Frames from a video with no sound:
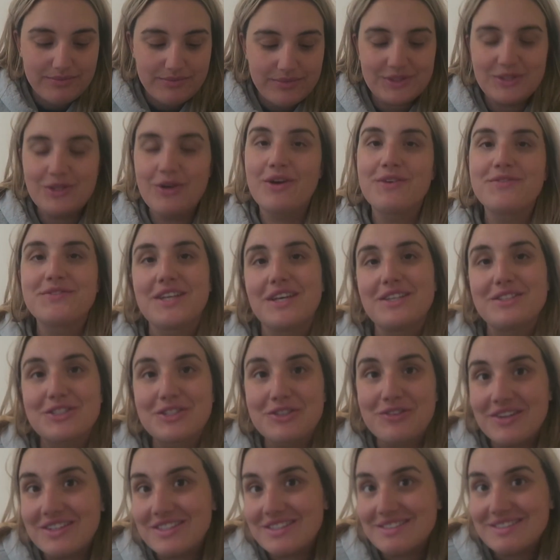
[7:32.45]
So I've done
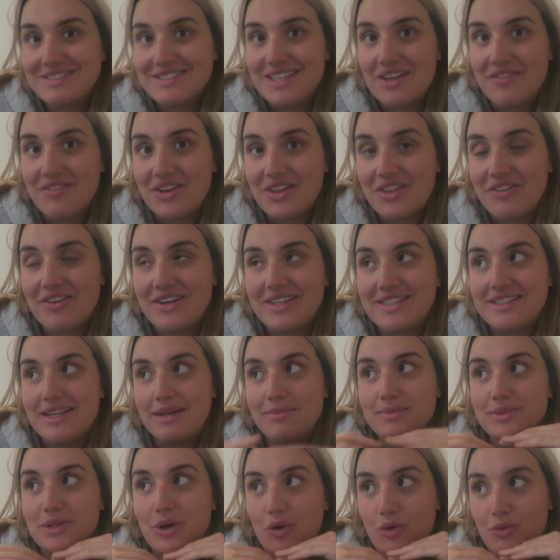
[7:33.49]
273
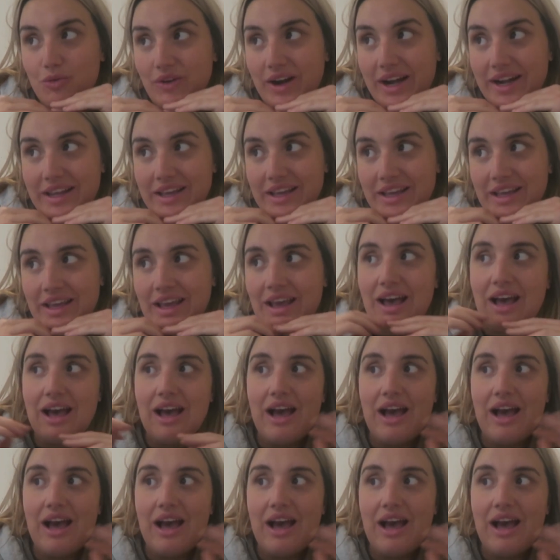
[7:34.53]
steps already.